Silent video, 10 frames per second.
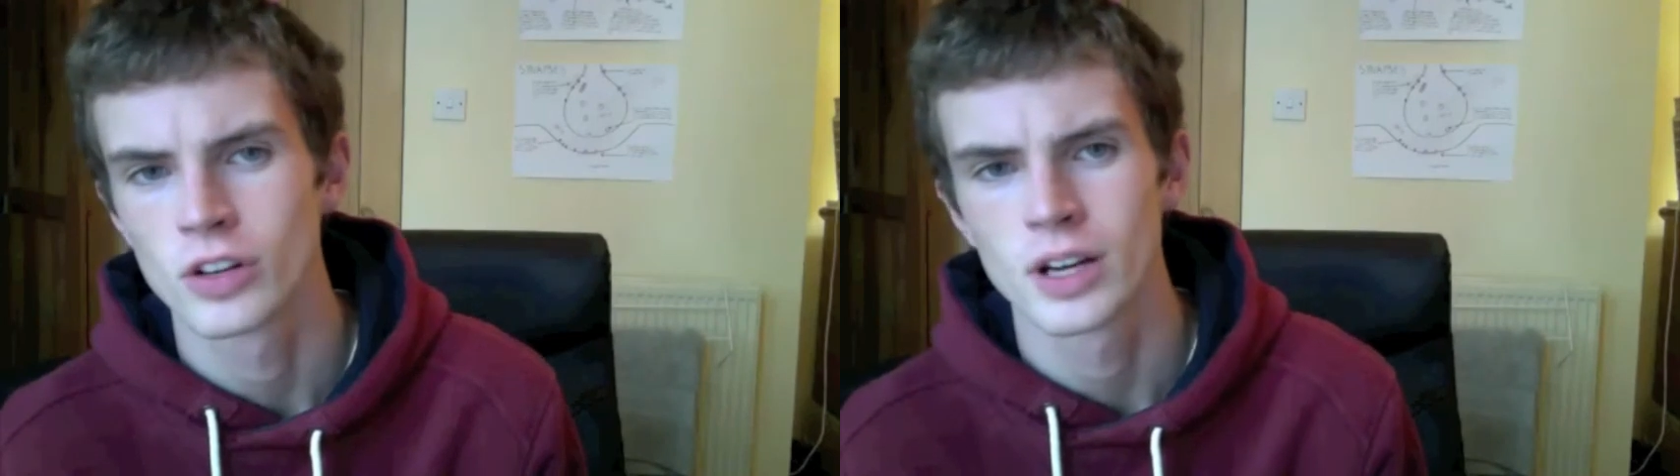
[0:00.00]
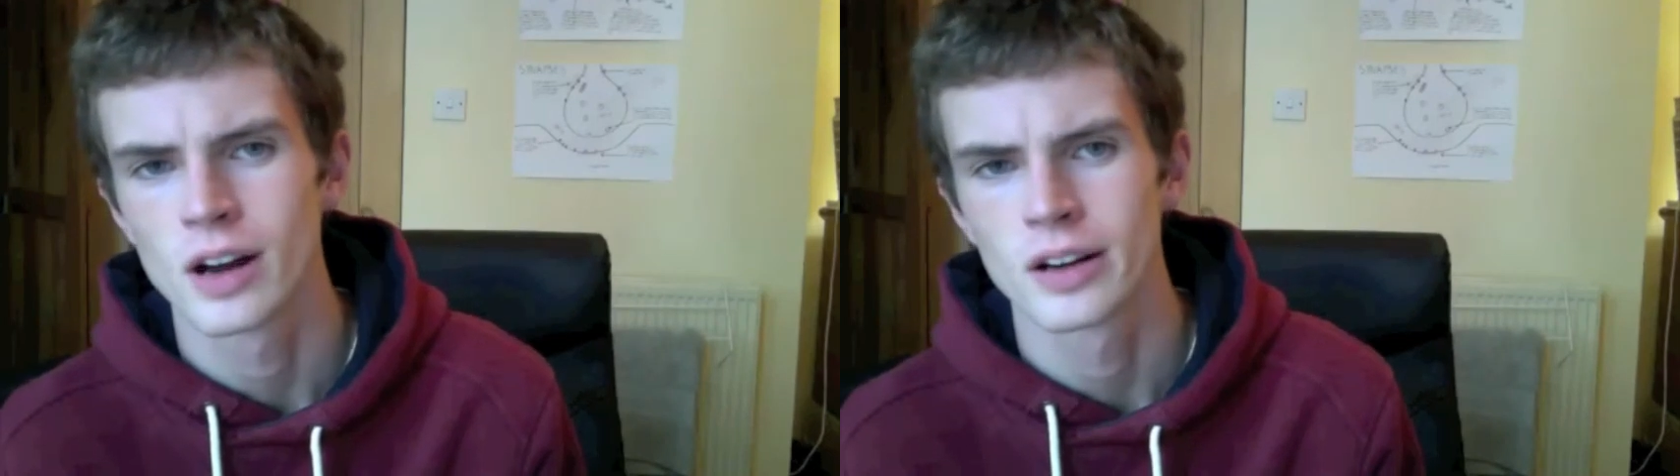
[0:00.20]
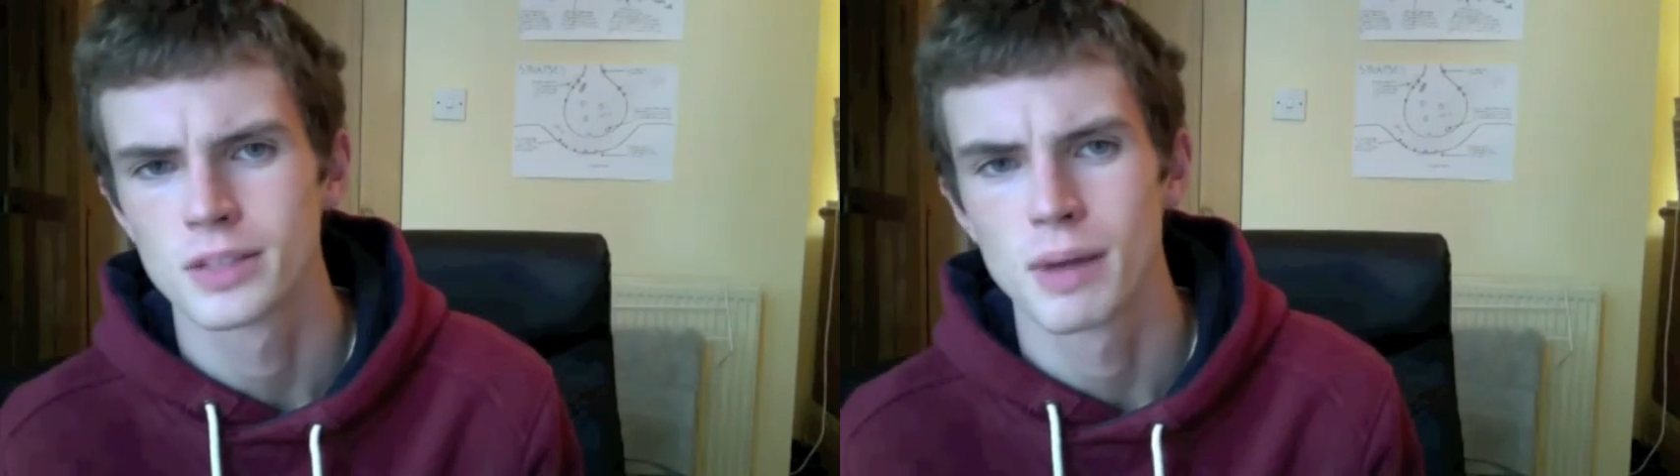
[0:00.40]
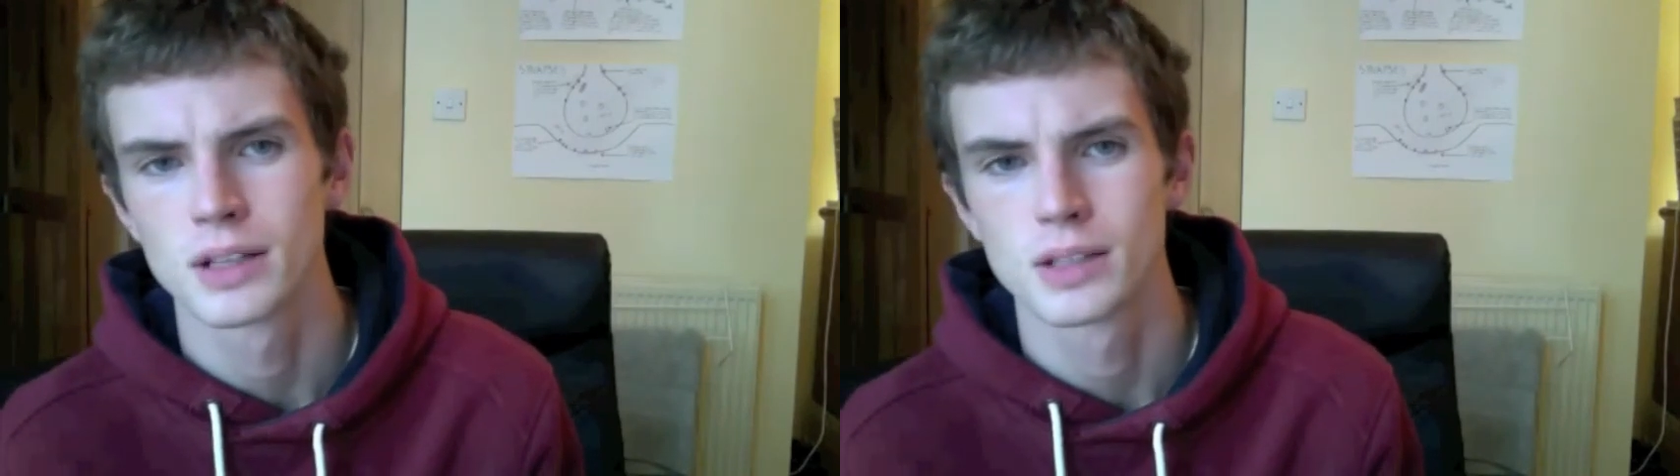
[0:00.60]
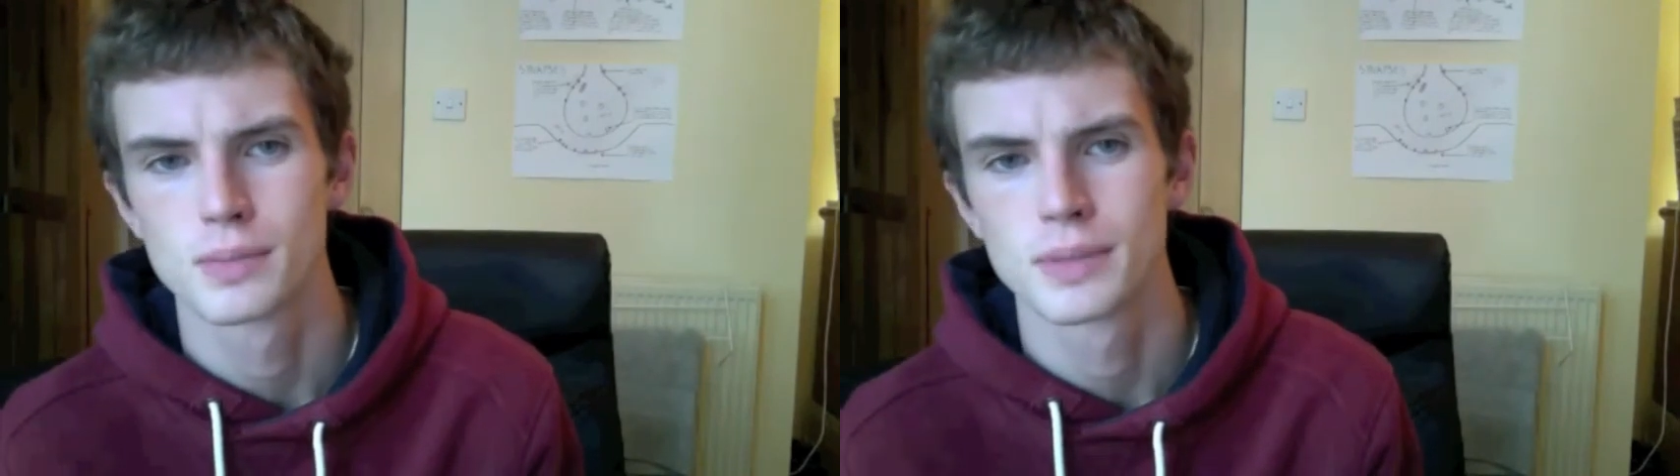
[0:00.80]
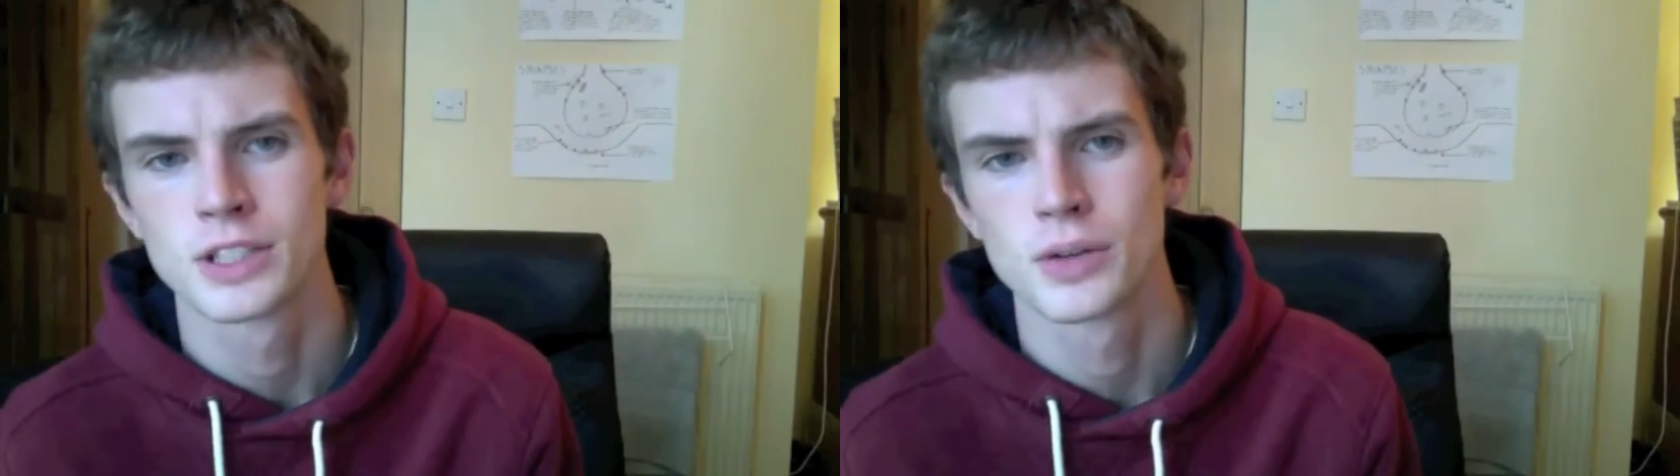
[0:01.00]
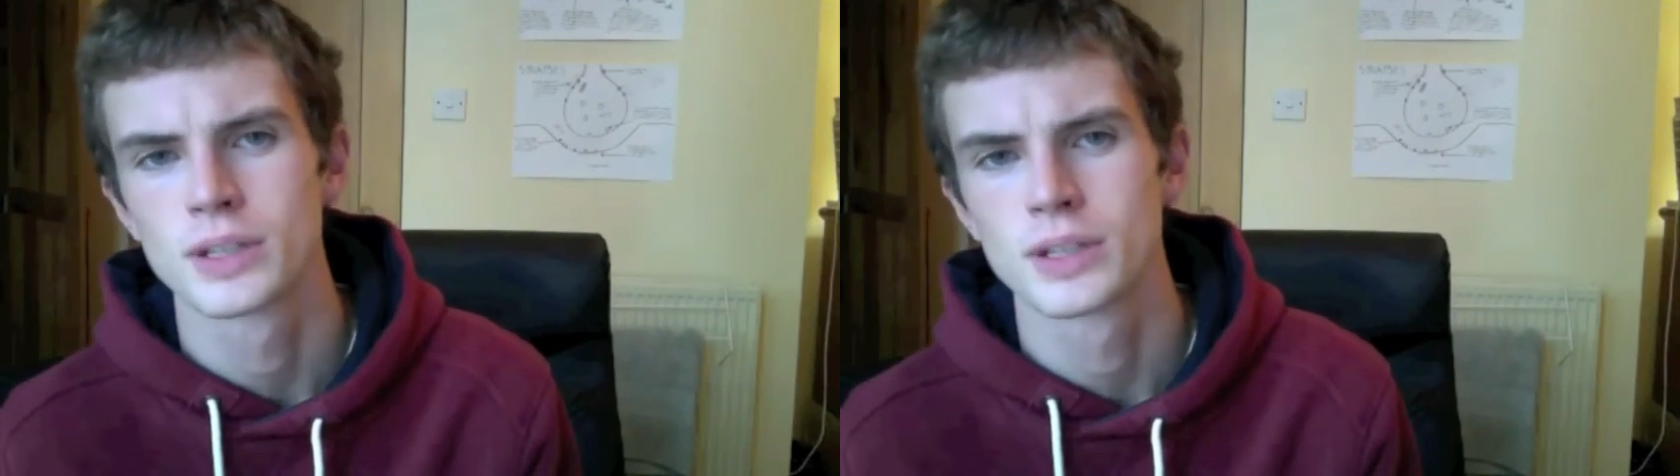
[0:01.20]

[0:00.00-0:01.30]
you can't expect it to be too